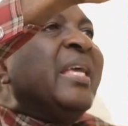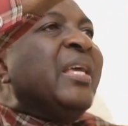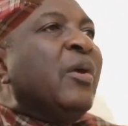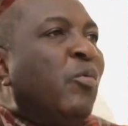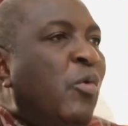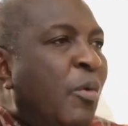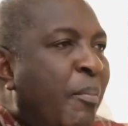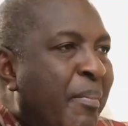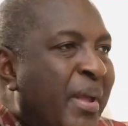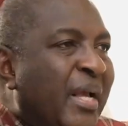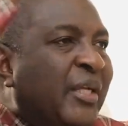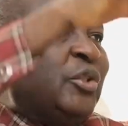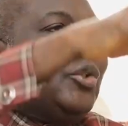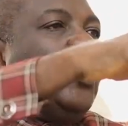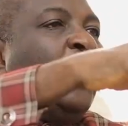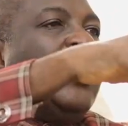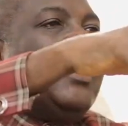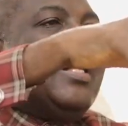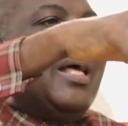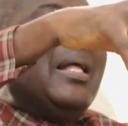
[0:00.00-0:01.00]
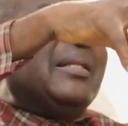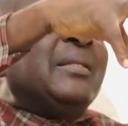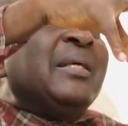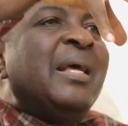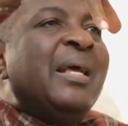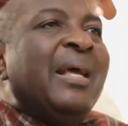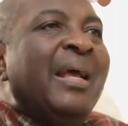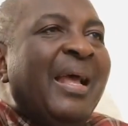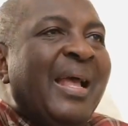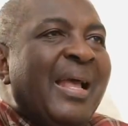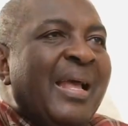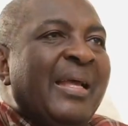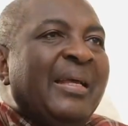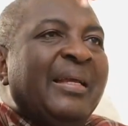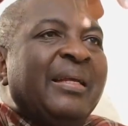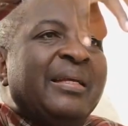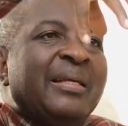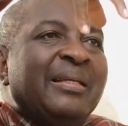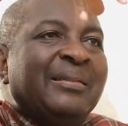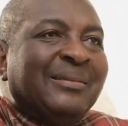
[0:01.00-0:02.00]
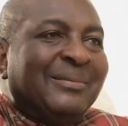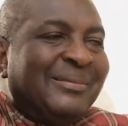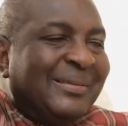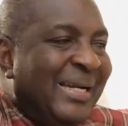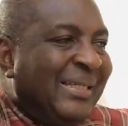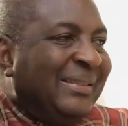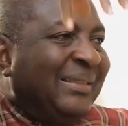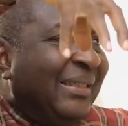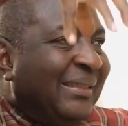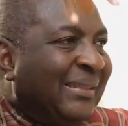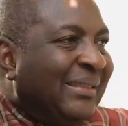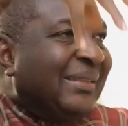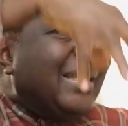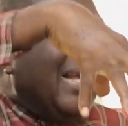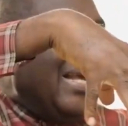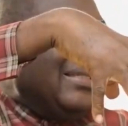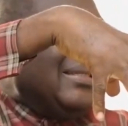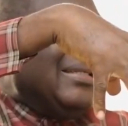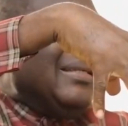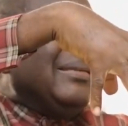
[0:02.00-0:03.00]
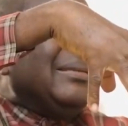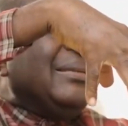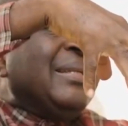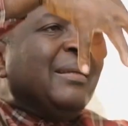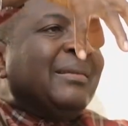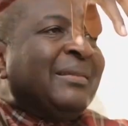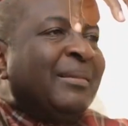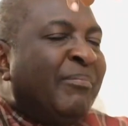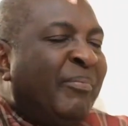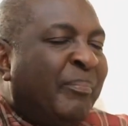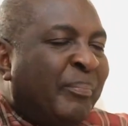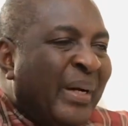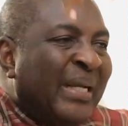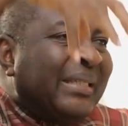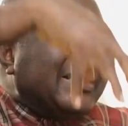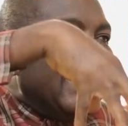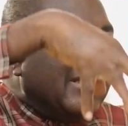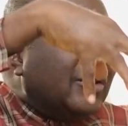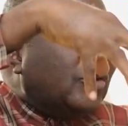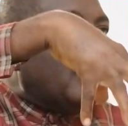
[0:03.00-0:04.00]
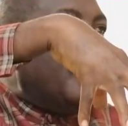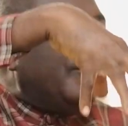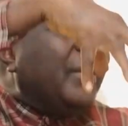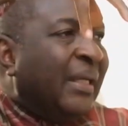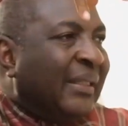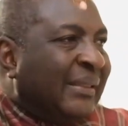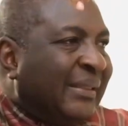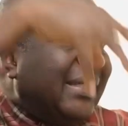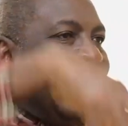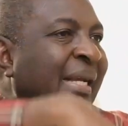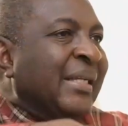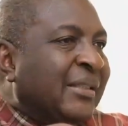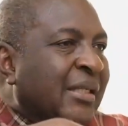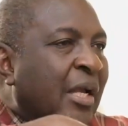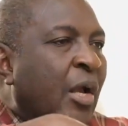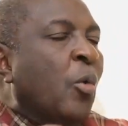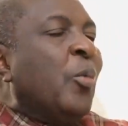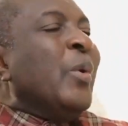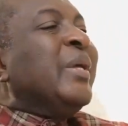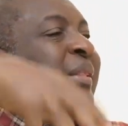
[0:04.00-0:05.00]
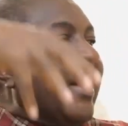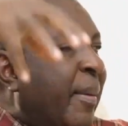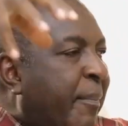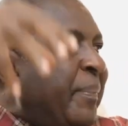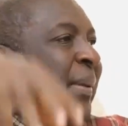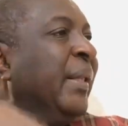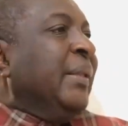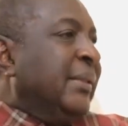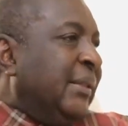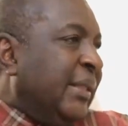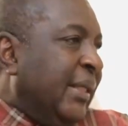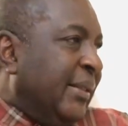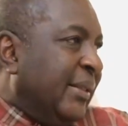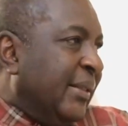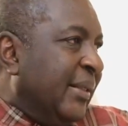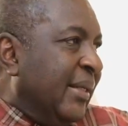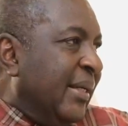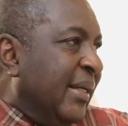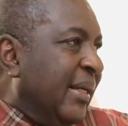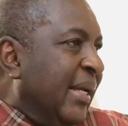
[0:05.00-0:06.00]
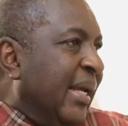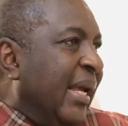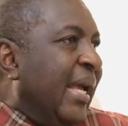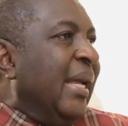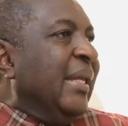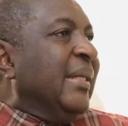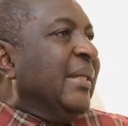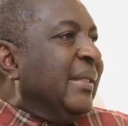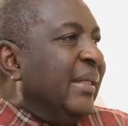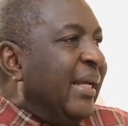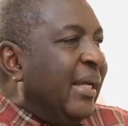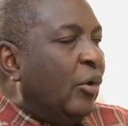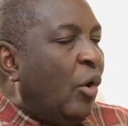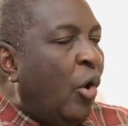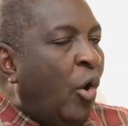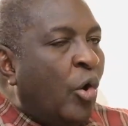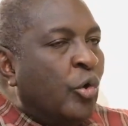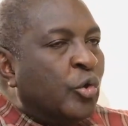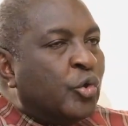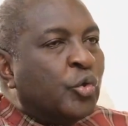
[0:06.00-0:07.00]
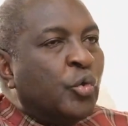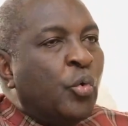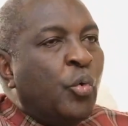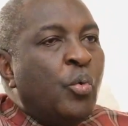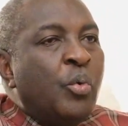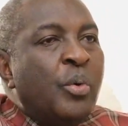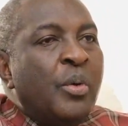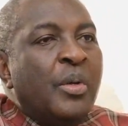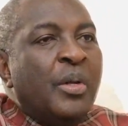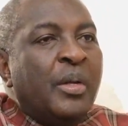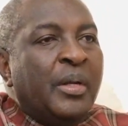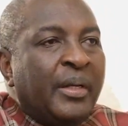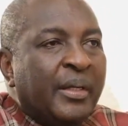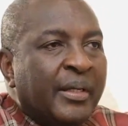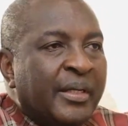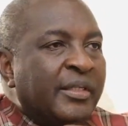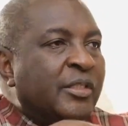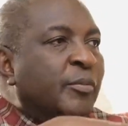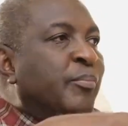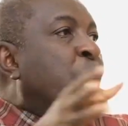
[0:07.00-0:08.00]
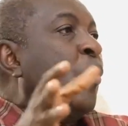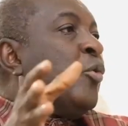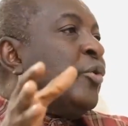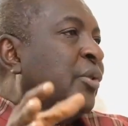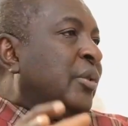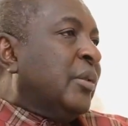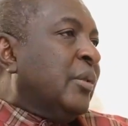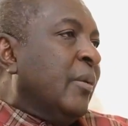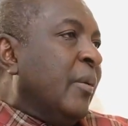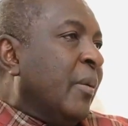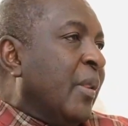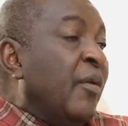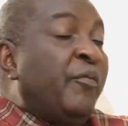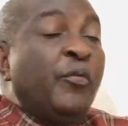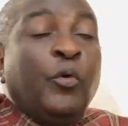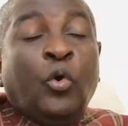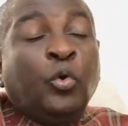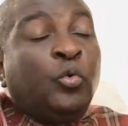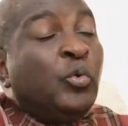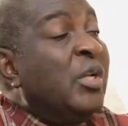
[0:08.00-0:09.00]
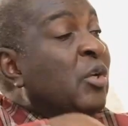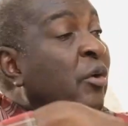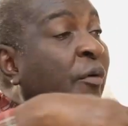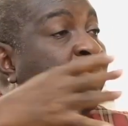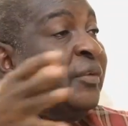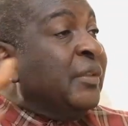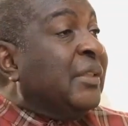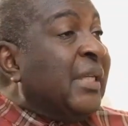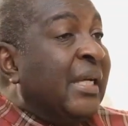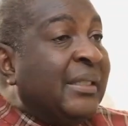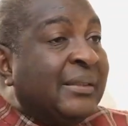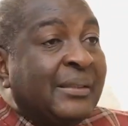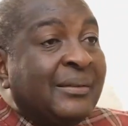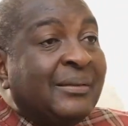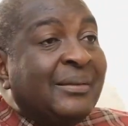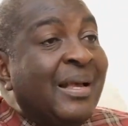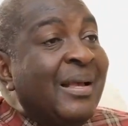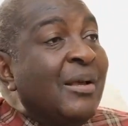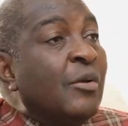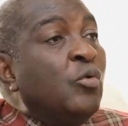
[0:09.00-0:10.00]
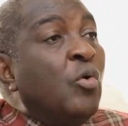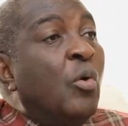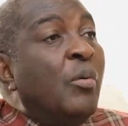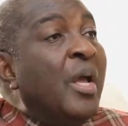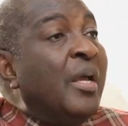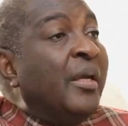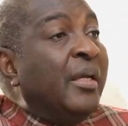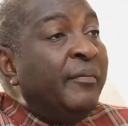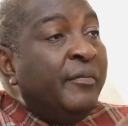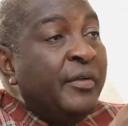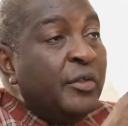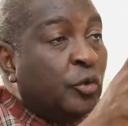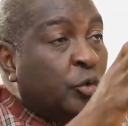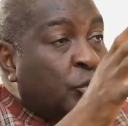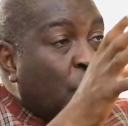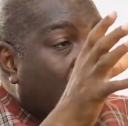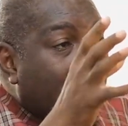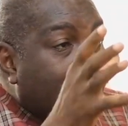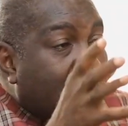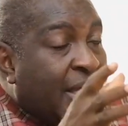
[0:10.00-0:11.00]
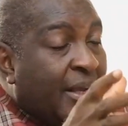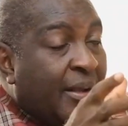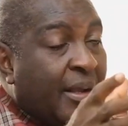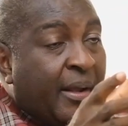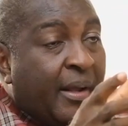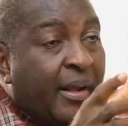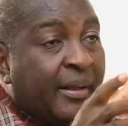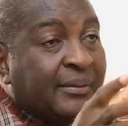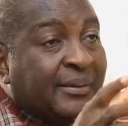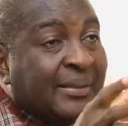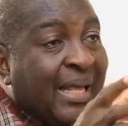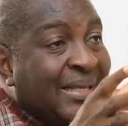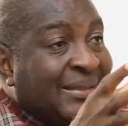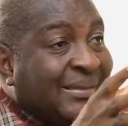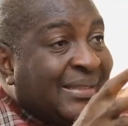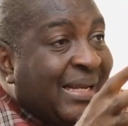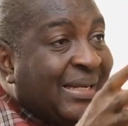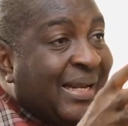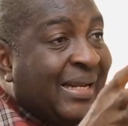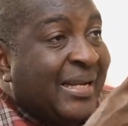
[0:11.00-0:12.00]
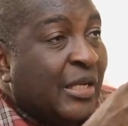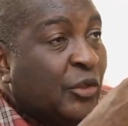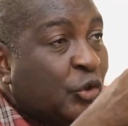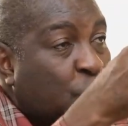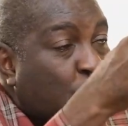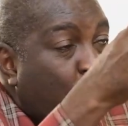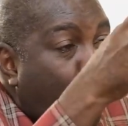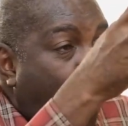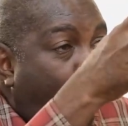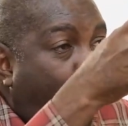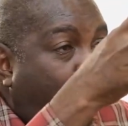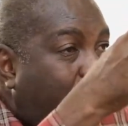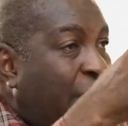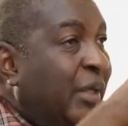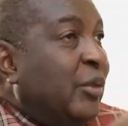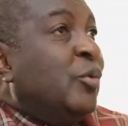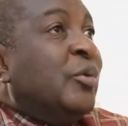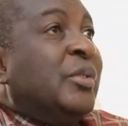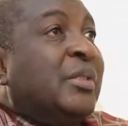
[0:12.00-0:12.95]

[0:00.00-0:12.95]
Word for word: He will make sure that he's registered the presence of the church with the building. Beautiful. And then also his books. If you go to any of his churches, no, even uh, uh, Tanzania, in a small place, you